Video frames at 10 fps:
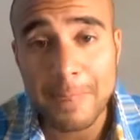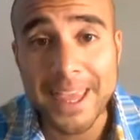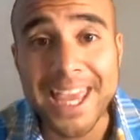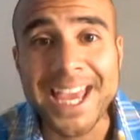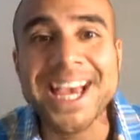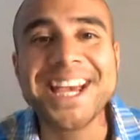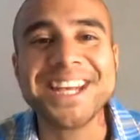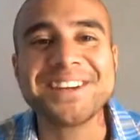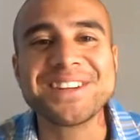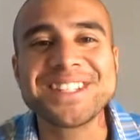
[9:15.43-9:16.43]
yeah, I
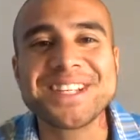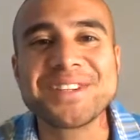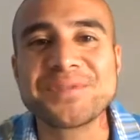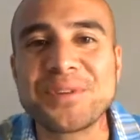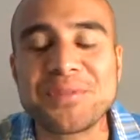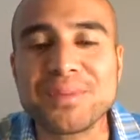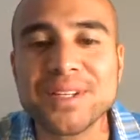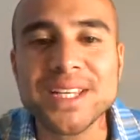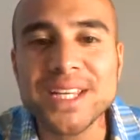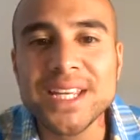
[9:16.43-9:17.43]
know it sounds weird,
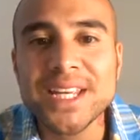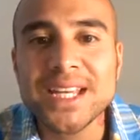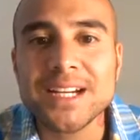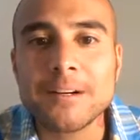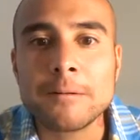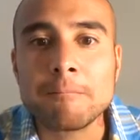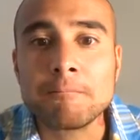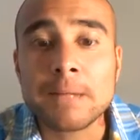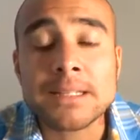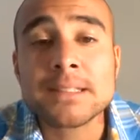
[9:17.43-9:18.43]
but
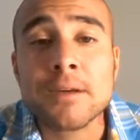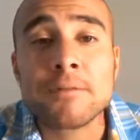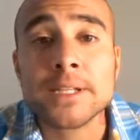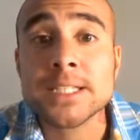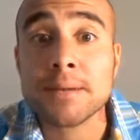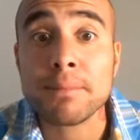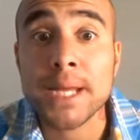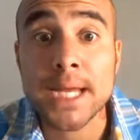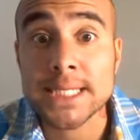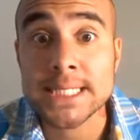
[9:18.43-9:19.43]
that's definitely
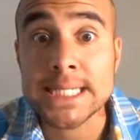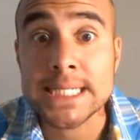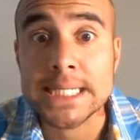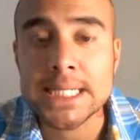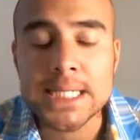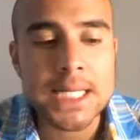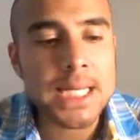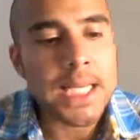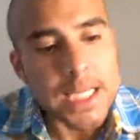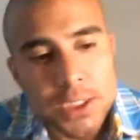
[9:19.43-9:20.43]
something I did.
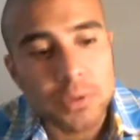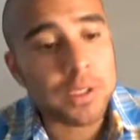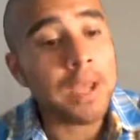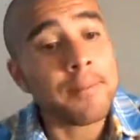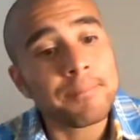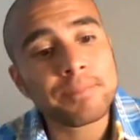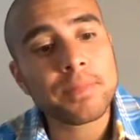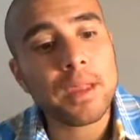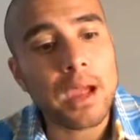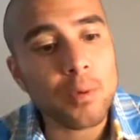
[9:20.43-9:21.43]
And so yeah,
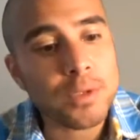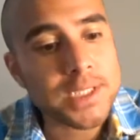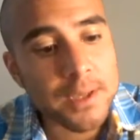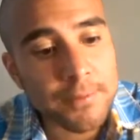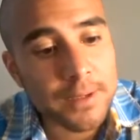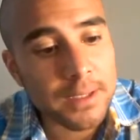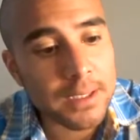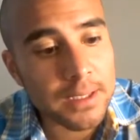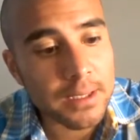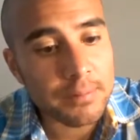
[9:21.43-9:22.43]
I would
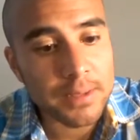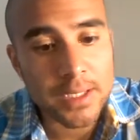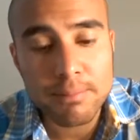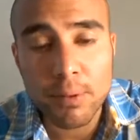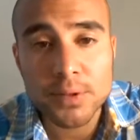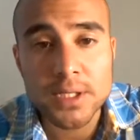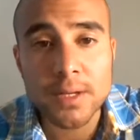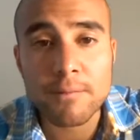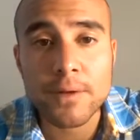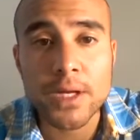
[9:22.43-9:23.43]
definitely keep posting
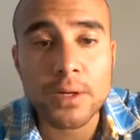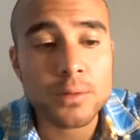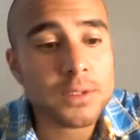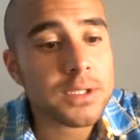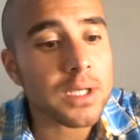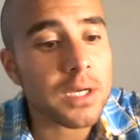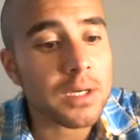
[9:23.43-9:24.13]
up videos.